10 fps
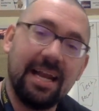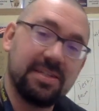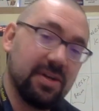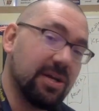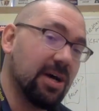and
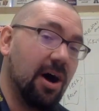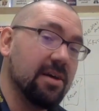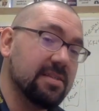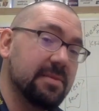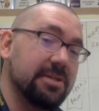it's going to
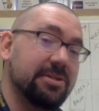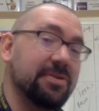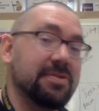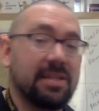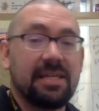cause some
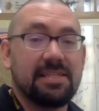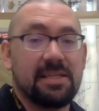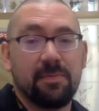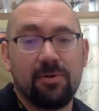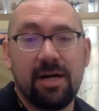issues that leads to
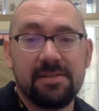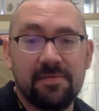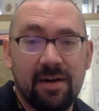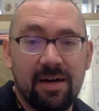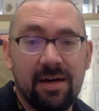the
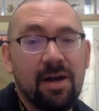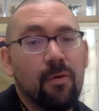progressive era,